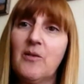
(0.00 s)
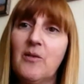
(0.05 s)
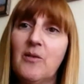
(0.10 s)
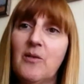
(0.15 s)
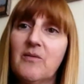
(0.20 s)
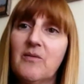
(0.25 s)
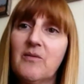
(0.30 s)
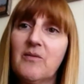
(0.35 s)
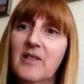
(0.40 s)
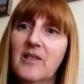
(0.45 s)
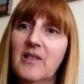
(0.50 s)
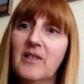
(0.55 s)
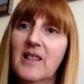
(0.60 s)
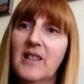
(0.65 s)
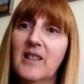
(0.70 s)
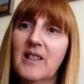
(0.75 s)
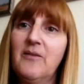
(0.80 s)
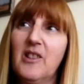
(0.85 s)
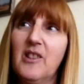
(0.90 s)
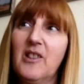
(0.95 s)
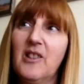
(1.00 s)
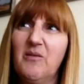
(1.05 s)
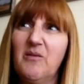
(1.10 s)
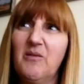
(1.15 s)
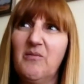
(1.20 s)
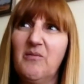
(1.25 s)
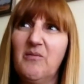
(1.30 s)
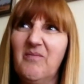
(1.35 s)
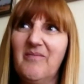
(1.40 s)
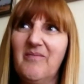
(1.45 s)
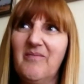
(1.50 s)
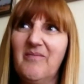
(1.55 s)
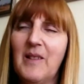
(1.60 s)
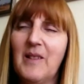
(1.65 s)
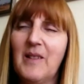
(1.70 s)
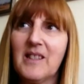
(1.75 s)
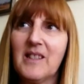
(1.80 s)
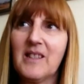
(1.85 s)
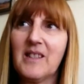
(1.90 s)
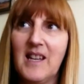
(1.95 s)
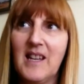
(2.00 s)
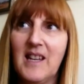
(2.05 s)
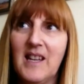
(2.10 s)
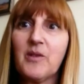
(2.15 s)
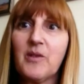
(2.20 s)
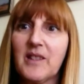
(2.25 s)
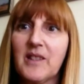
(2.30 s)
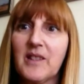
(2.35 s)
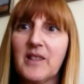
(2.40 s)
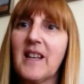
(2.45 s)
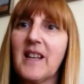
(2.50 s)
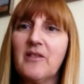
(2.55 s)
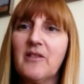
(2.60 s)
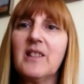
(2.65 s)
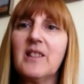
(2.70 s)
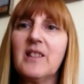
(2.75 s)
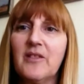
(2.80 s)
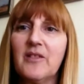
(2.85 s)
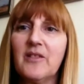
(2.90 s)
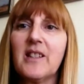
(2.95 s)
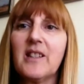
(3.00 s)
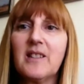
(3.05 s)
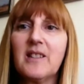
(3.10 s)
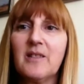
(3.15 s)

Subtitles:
So even though I was desperate to get rid of it,